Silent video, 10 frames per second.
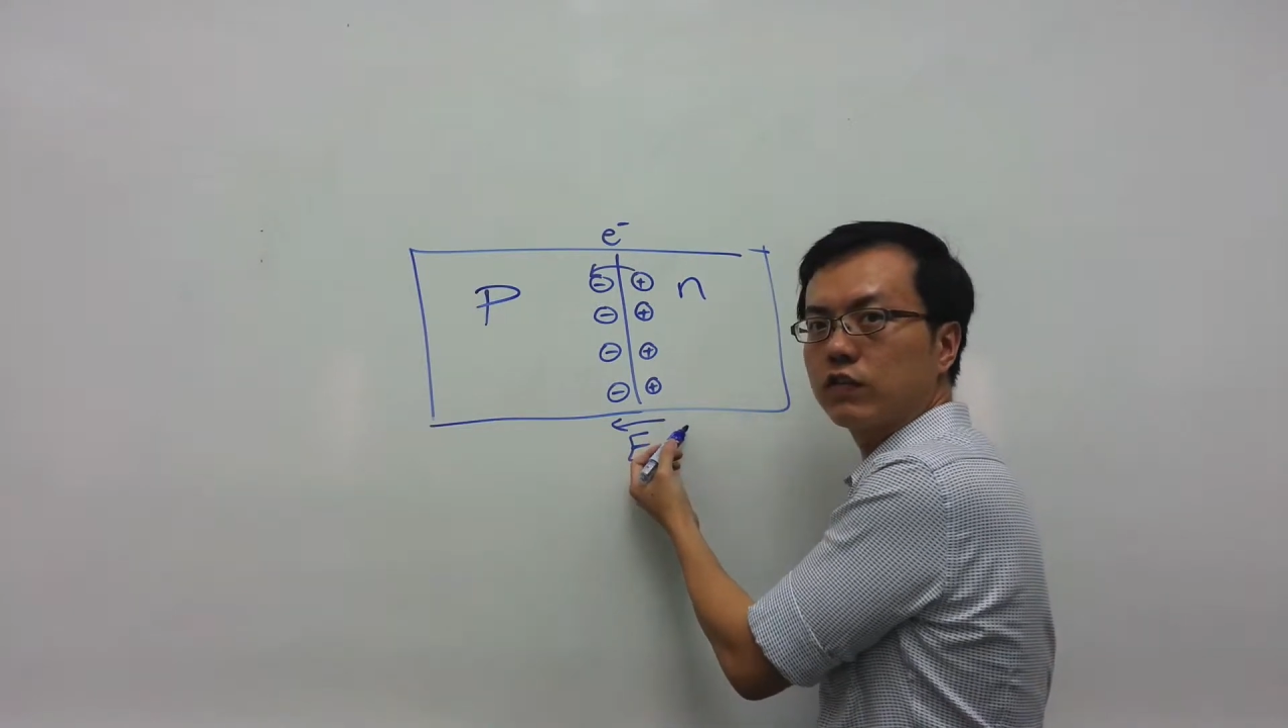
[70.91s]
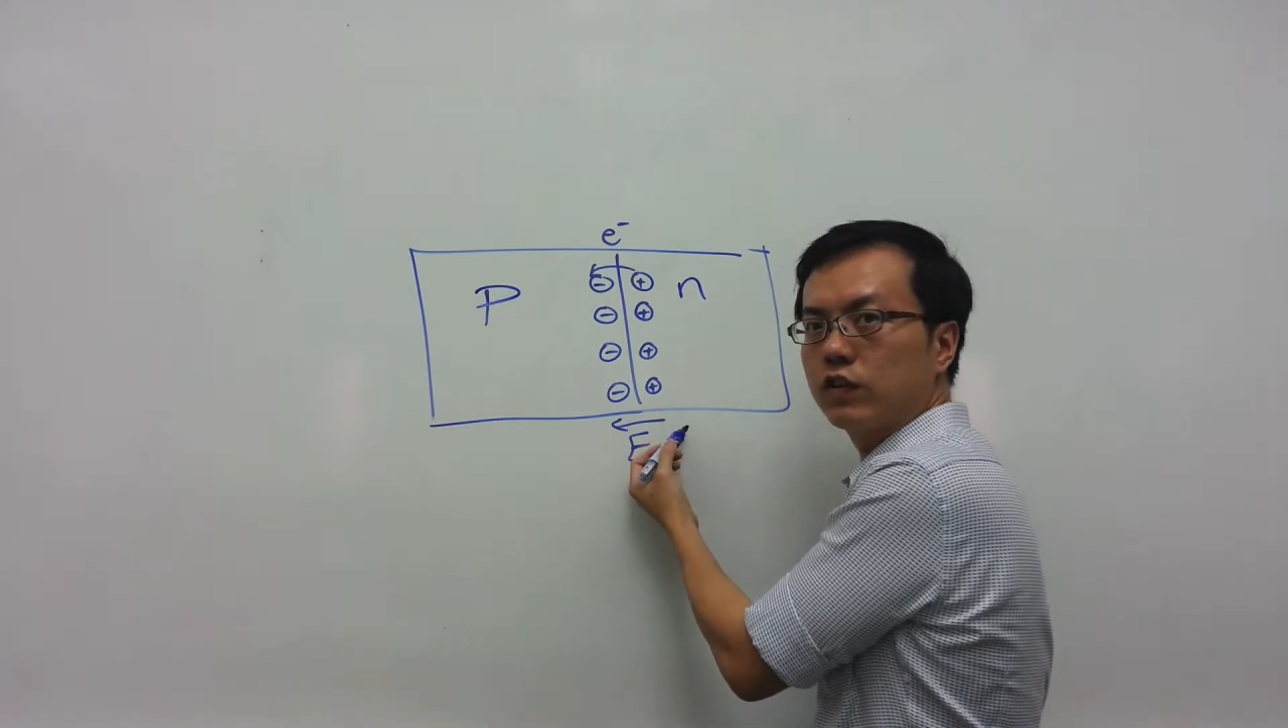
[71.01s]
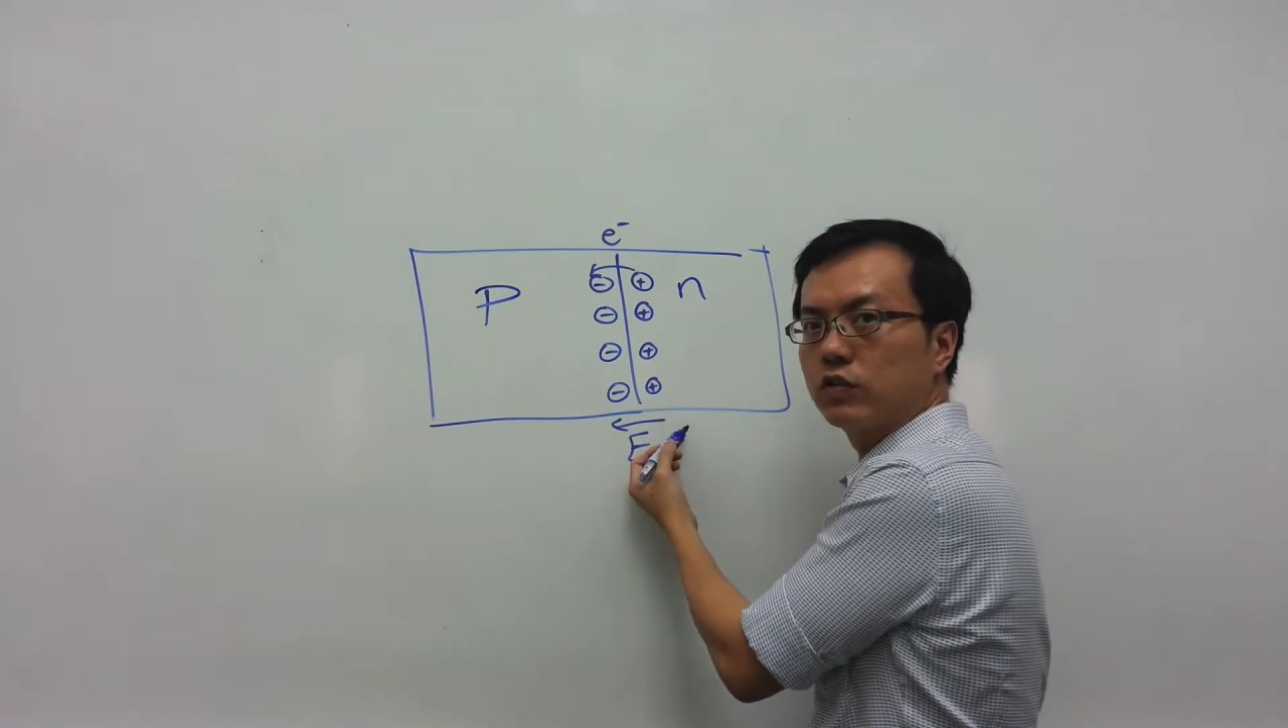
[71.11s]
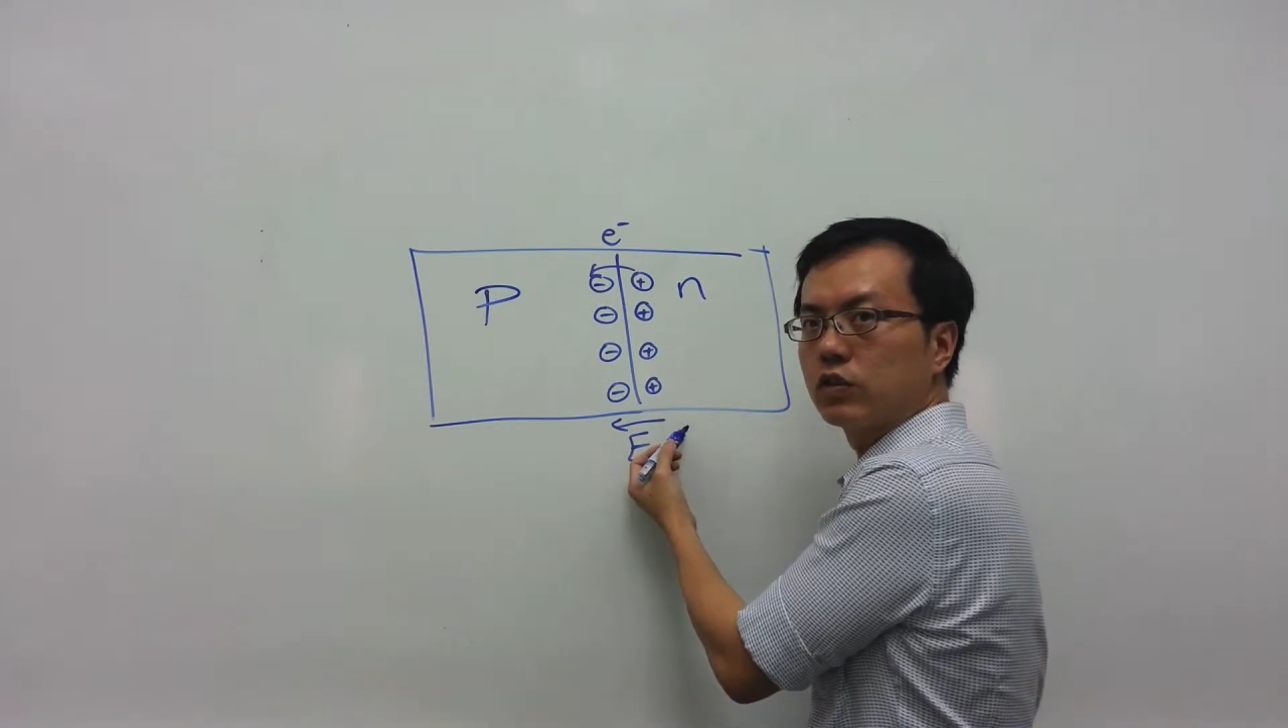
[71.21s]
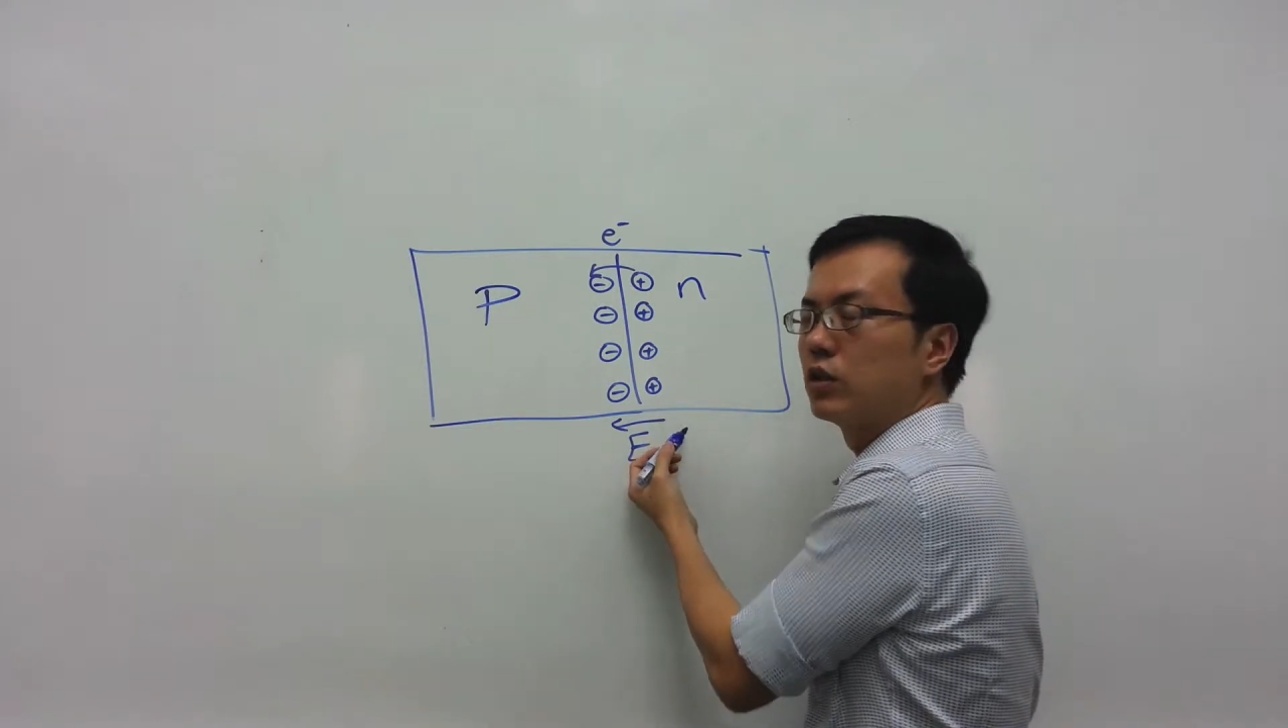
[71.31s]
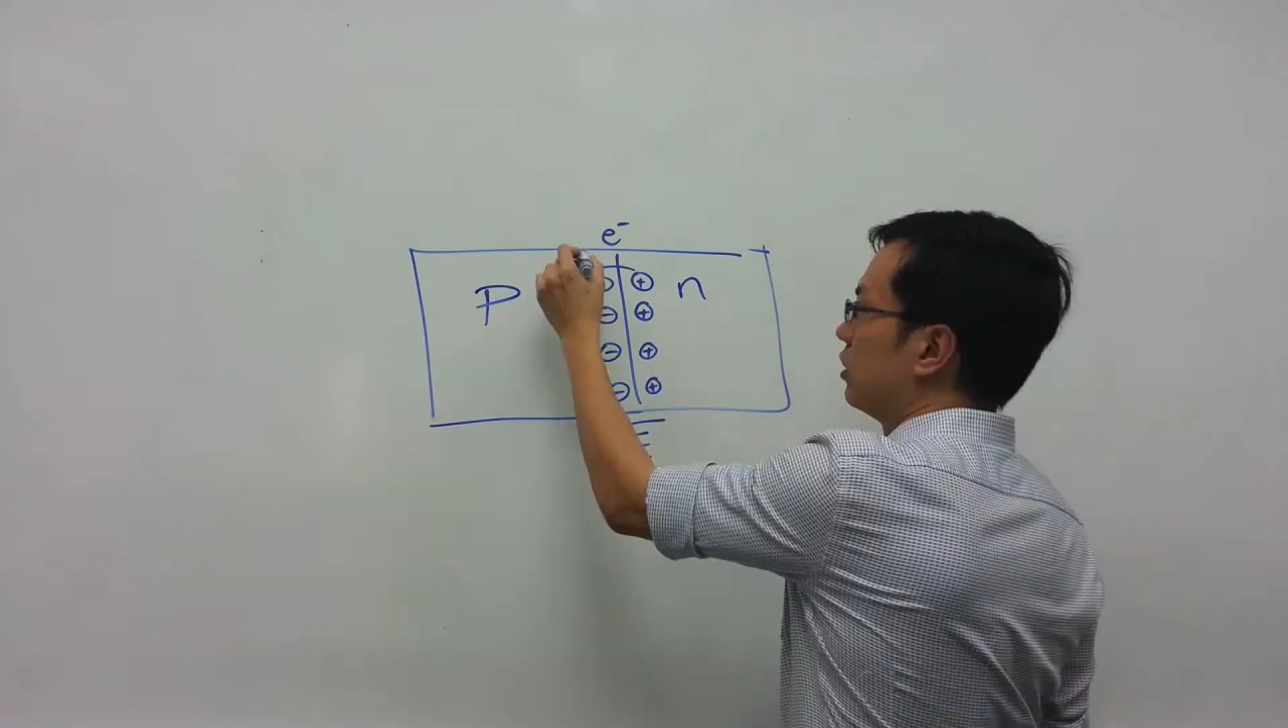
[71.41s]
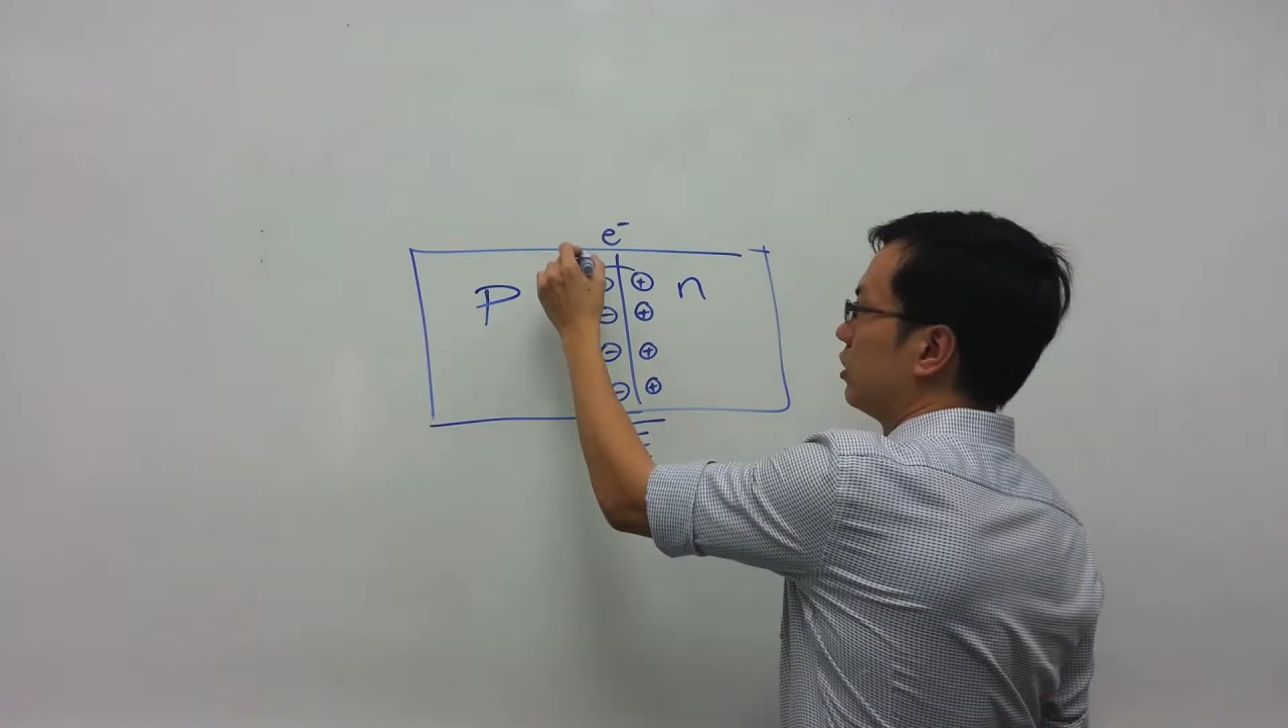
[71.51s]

field.